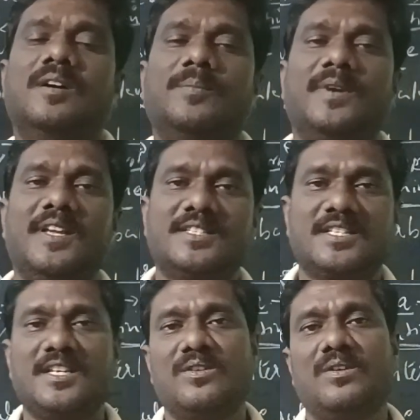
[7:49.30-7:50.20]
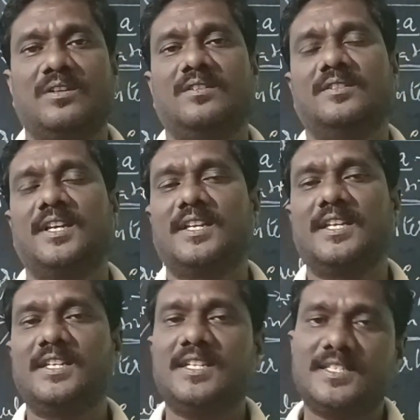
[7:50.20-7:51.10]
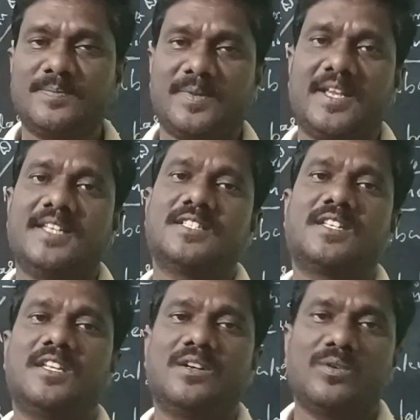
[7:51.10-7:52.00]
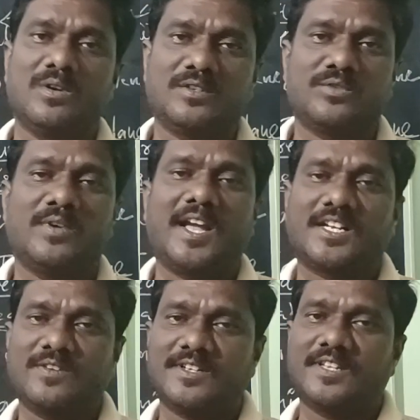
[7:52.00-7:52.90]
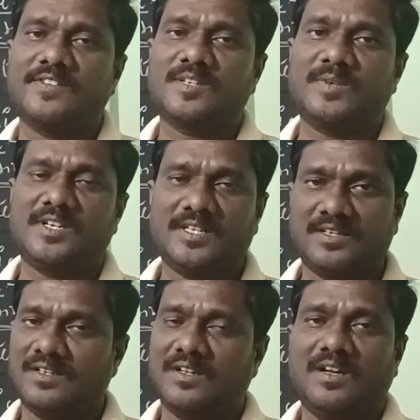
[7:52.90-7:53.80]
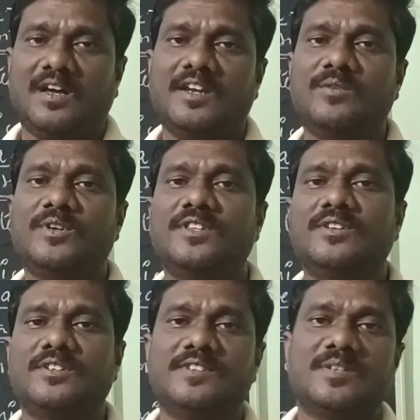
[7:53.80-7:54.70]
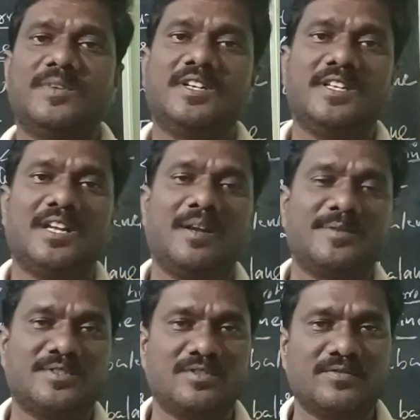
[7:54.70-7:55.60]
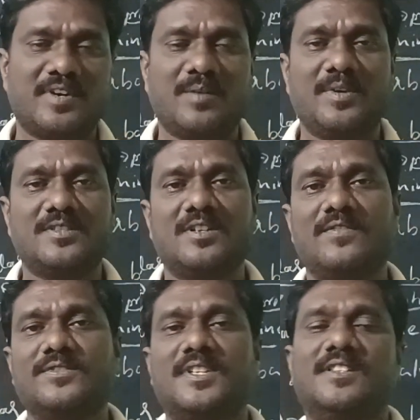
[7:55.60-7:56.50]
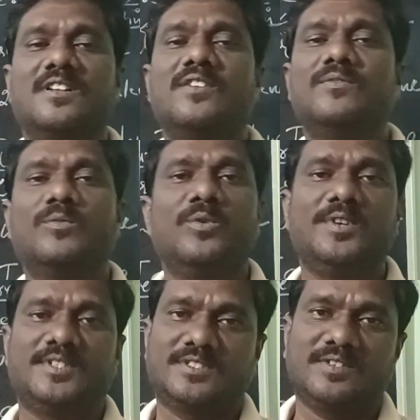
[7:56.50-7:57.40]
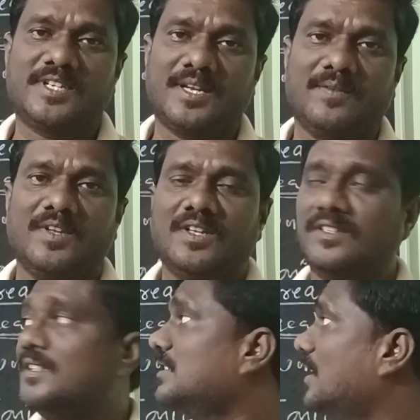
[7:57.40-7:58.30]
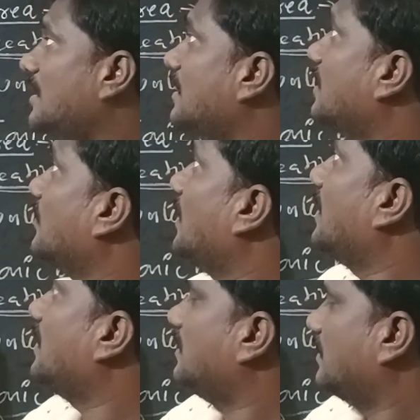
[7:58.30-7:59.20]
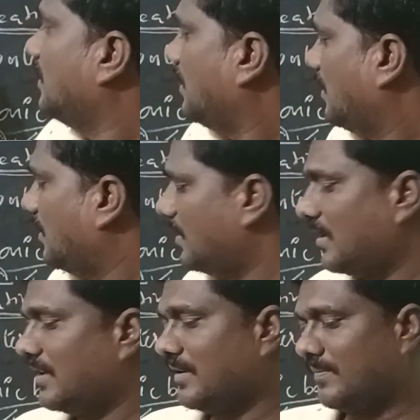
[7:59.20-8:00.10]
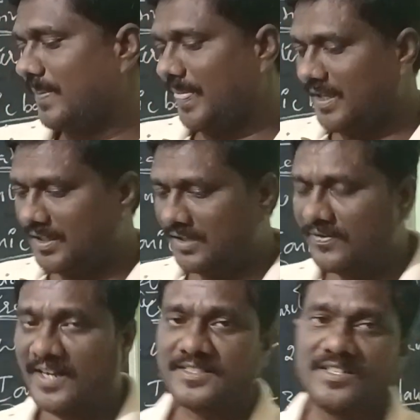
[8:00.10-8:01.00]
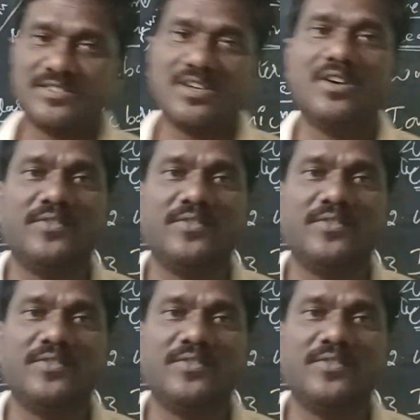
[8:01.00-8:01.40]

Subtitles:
plays key role. The kidneys plays key role to activate the vitamin D. Already we know that vitamin D helps to formation of strengthen of bones. Okay, these are the remaining uh, functions of